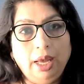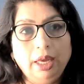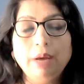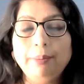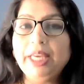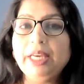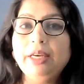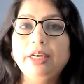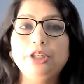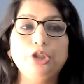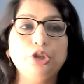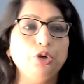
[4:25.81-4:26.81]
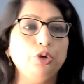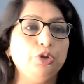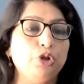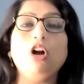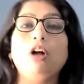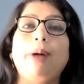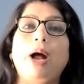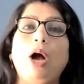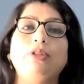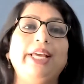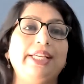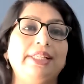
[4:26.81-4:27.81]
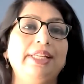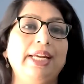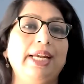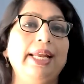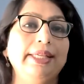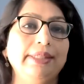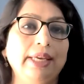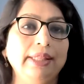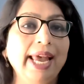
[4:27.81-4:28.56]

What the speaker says: Coming to talk about the extended essay,